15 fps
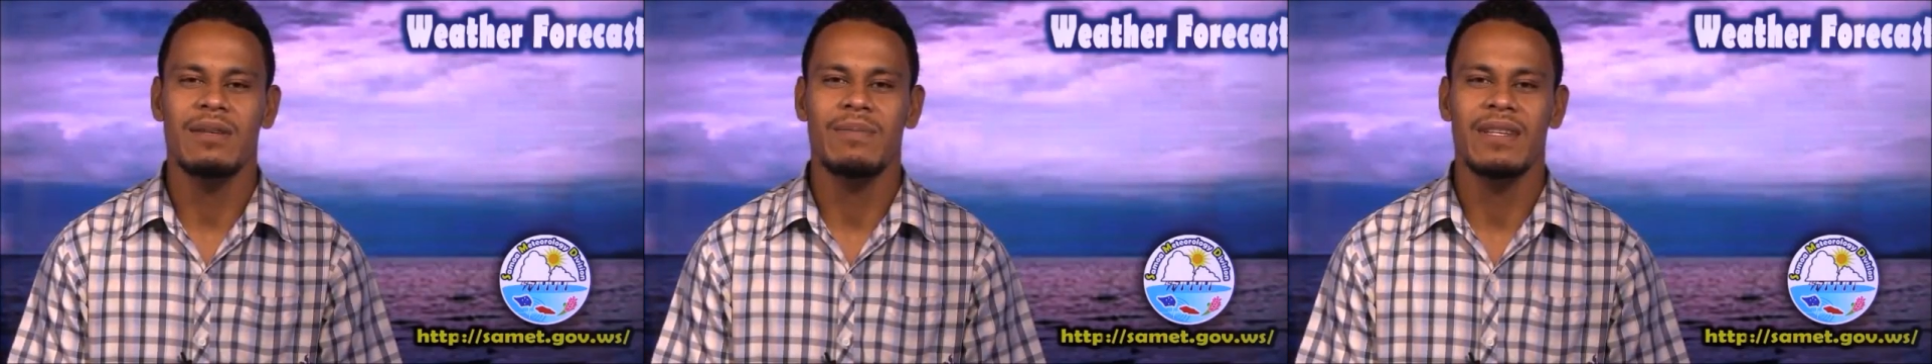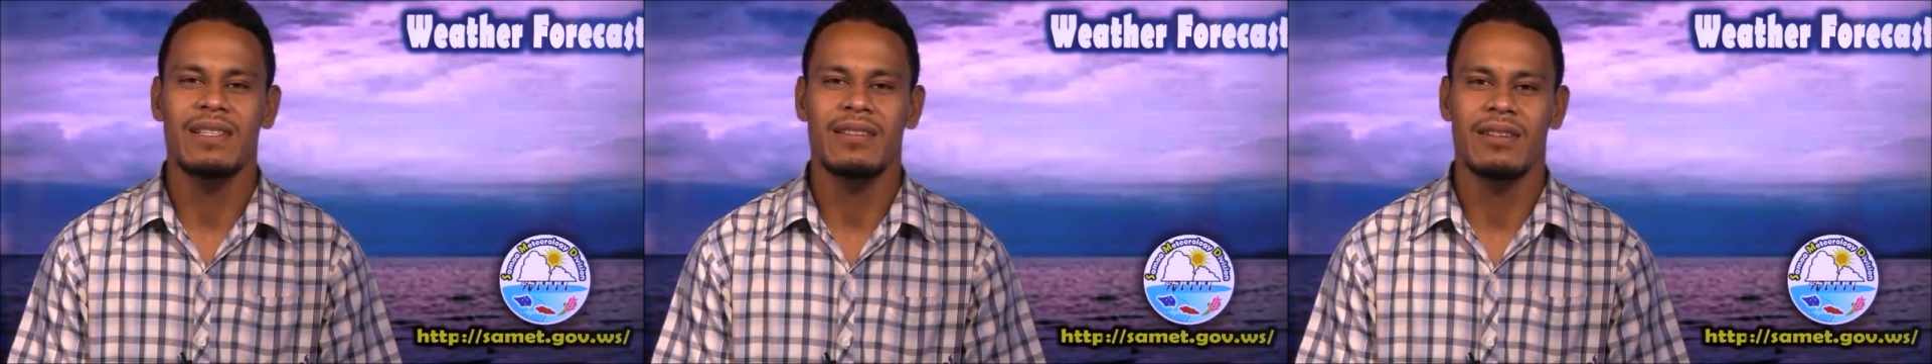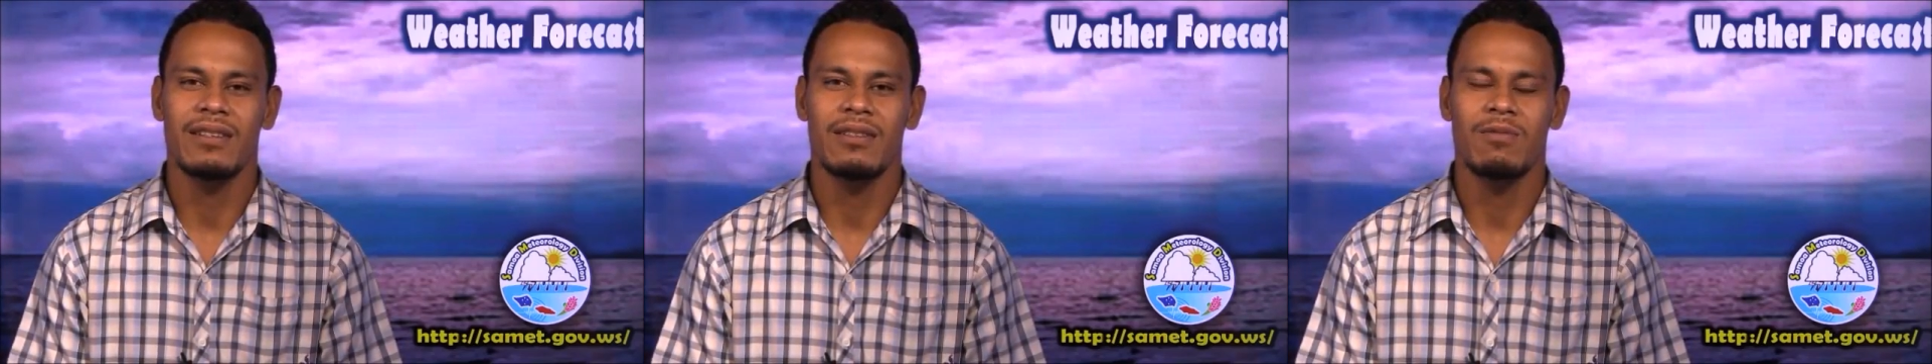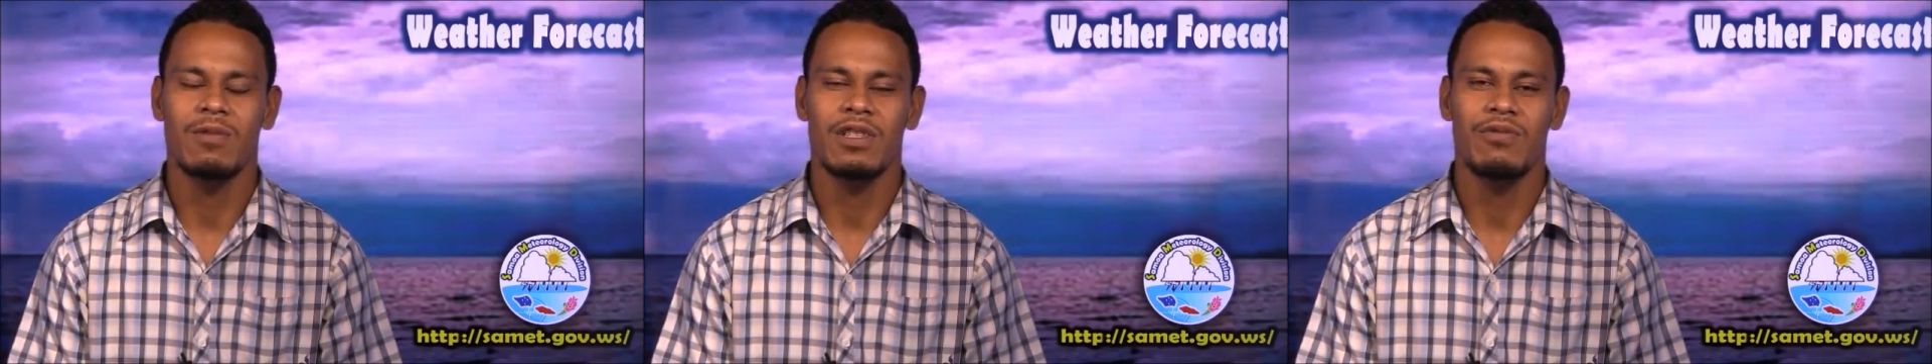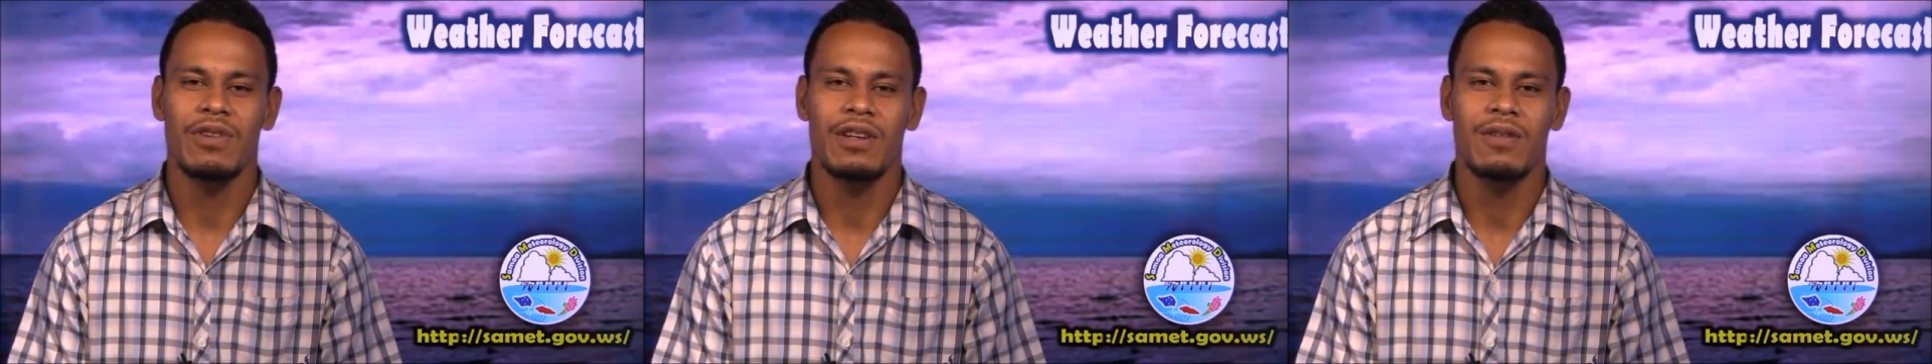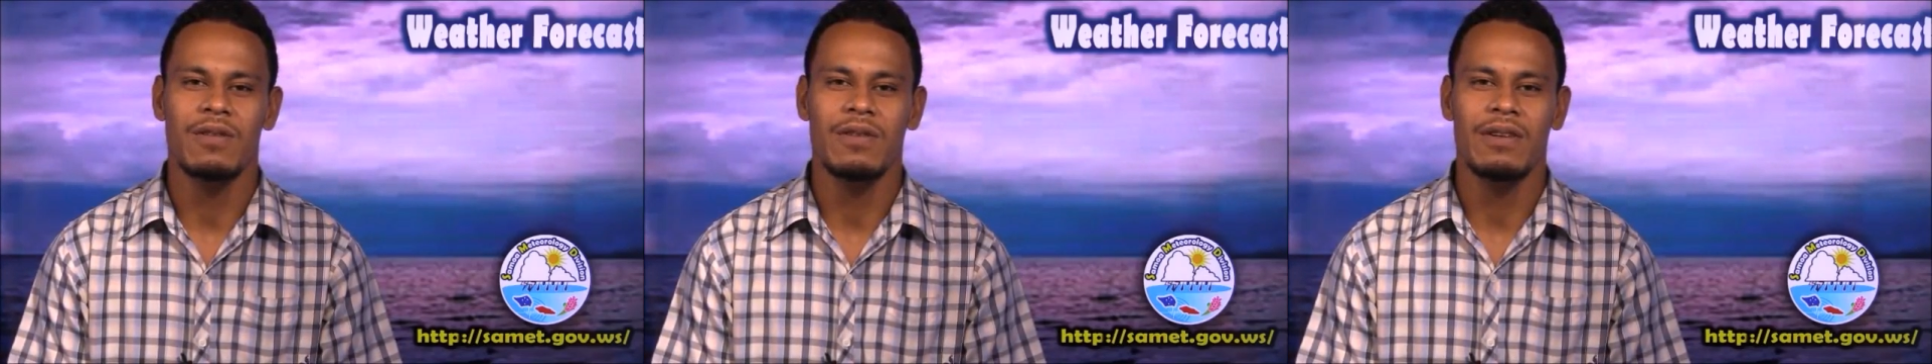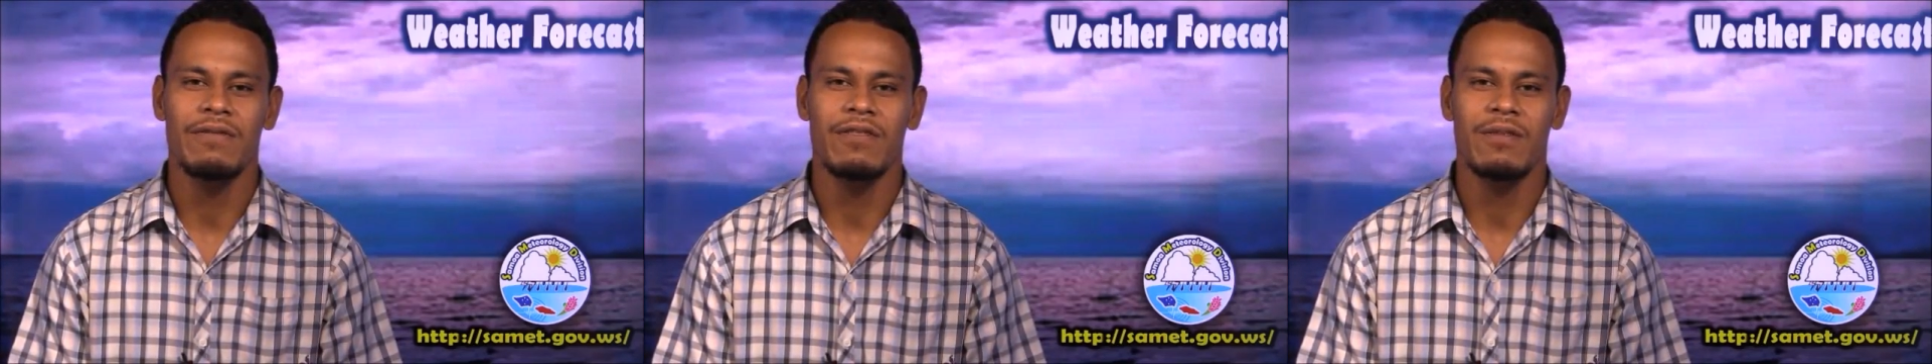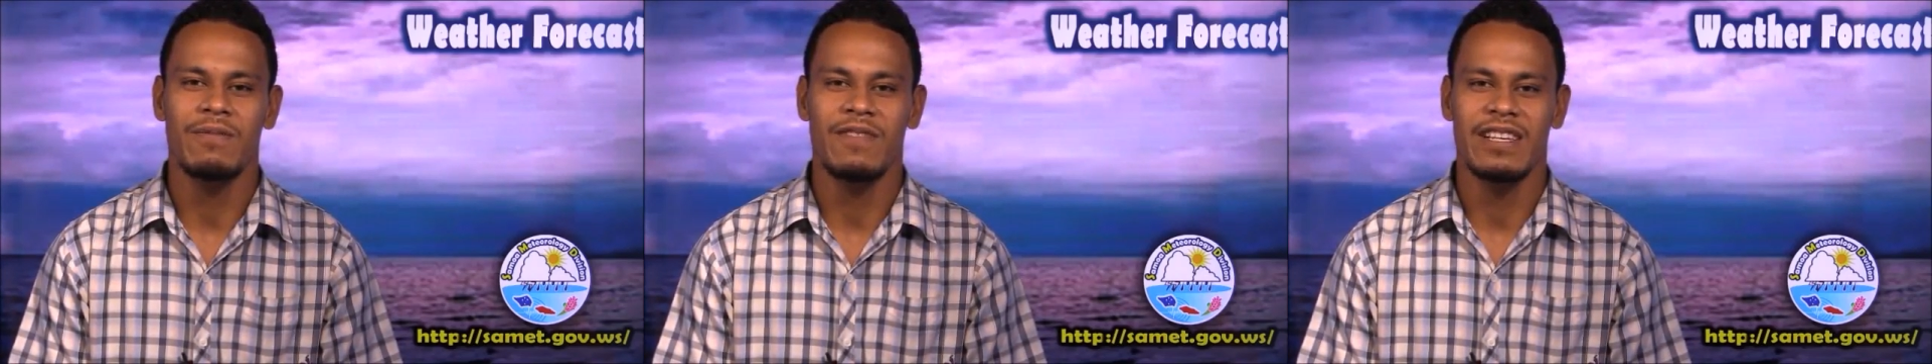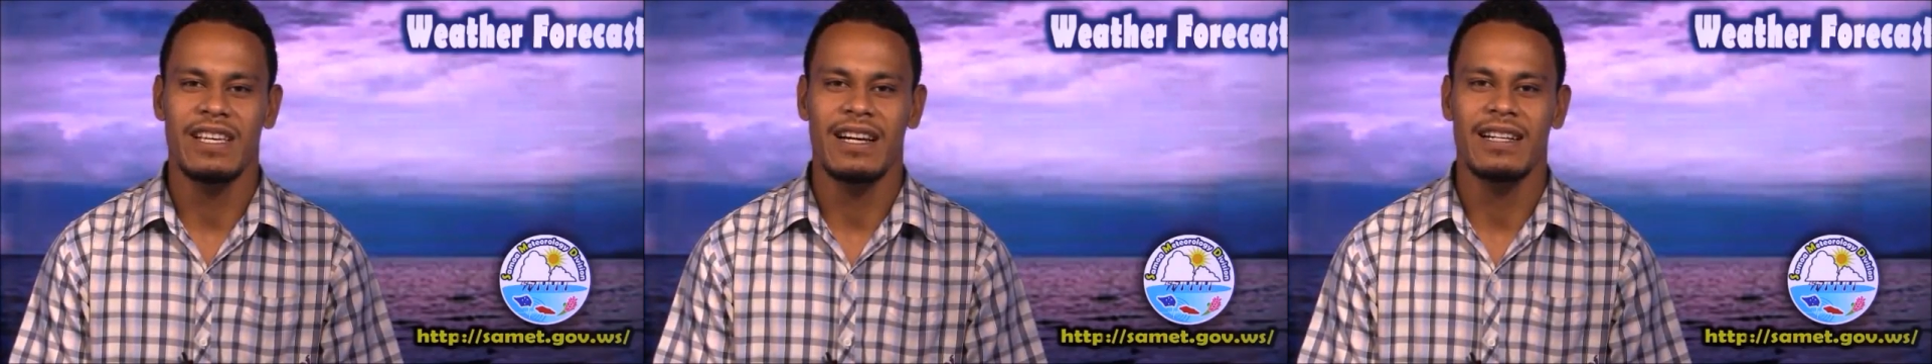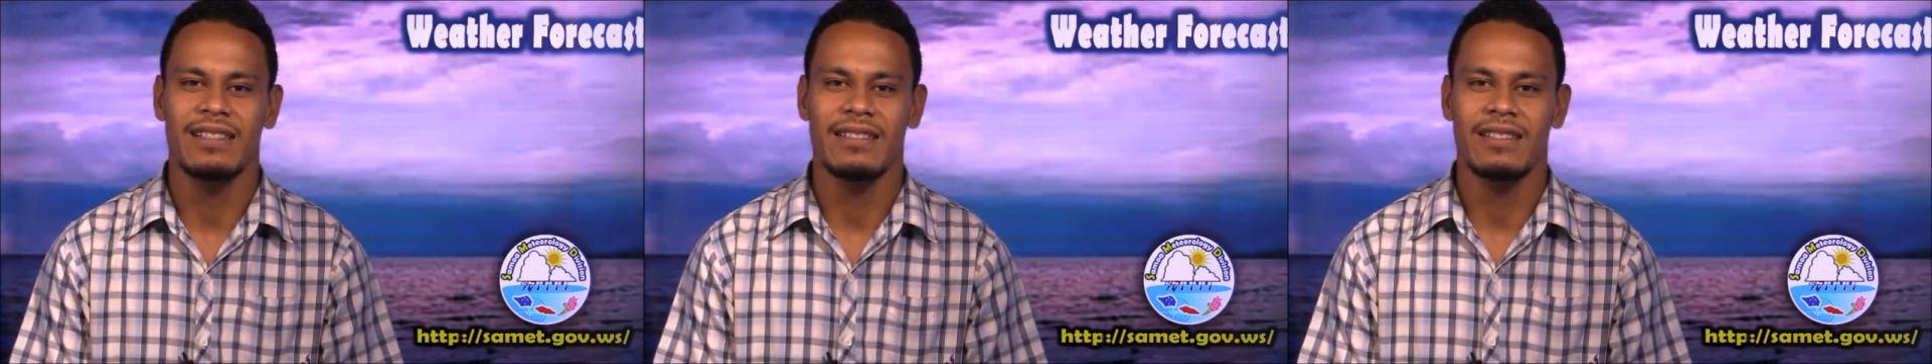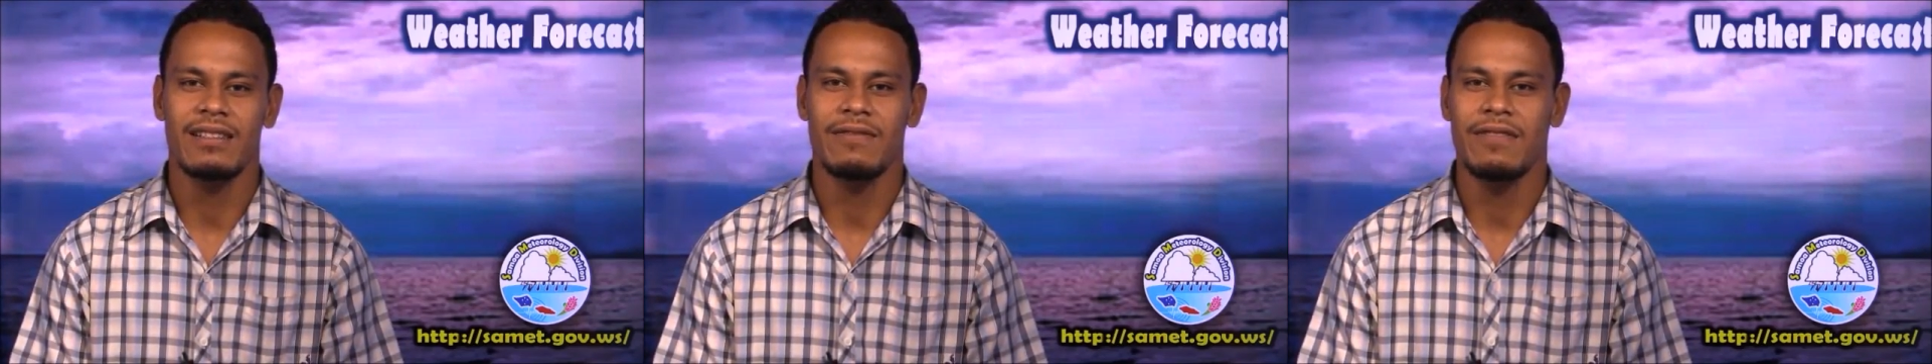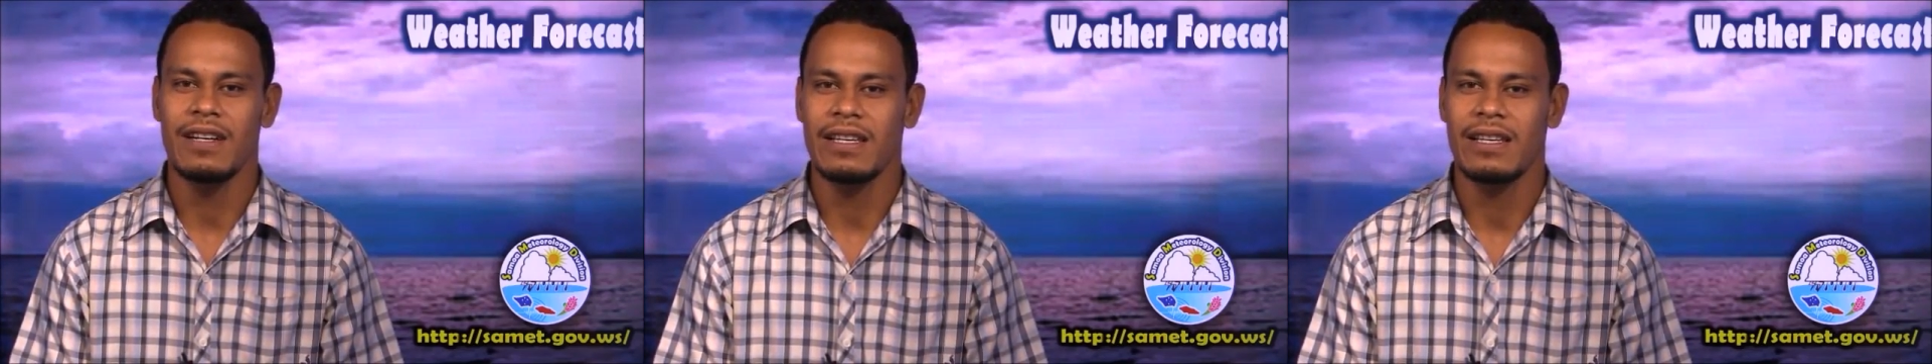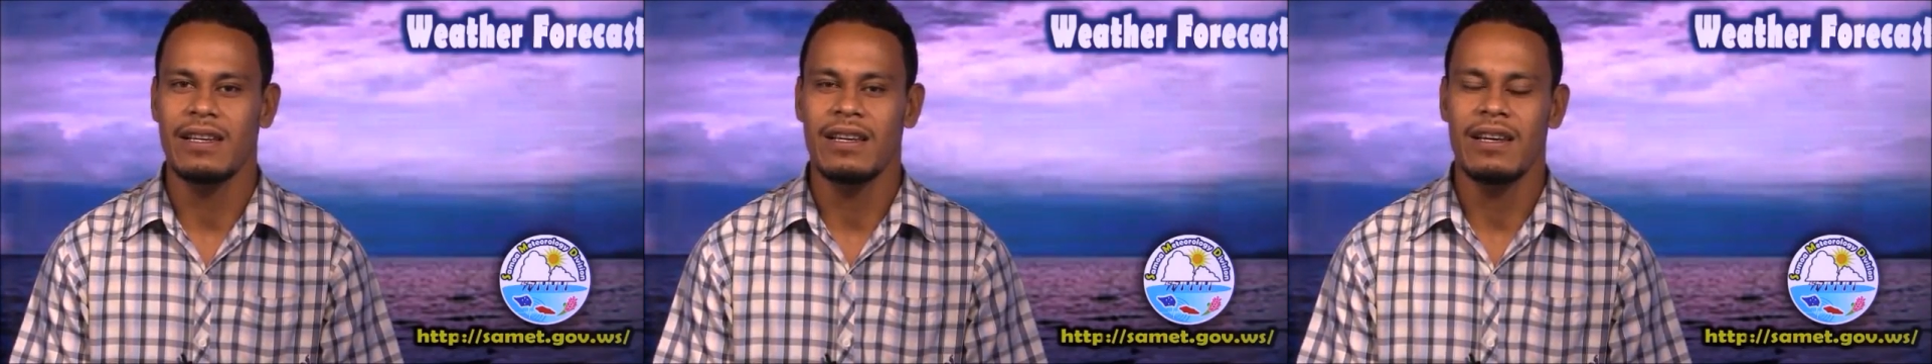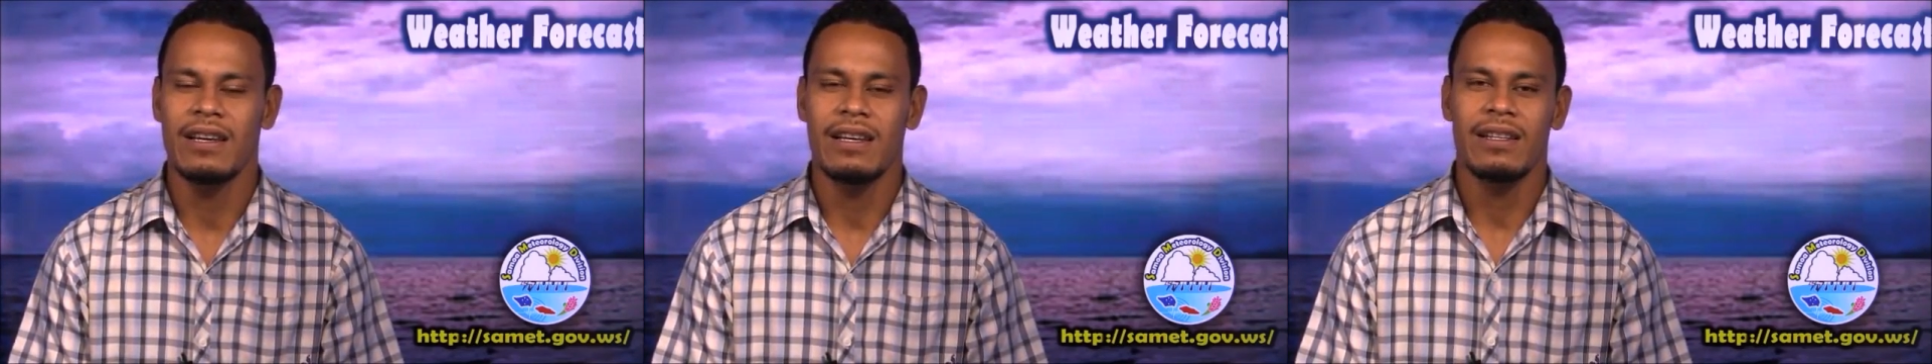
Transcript: millimeters was recorded from Vayaata Savai'i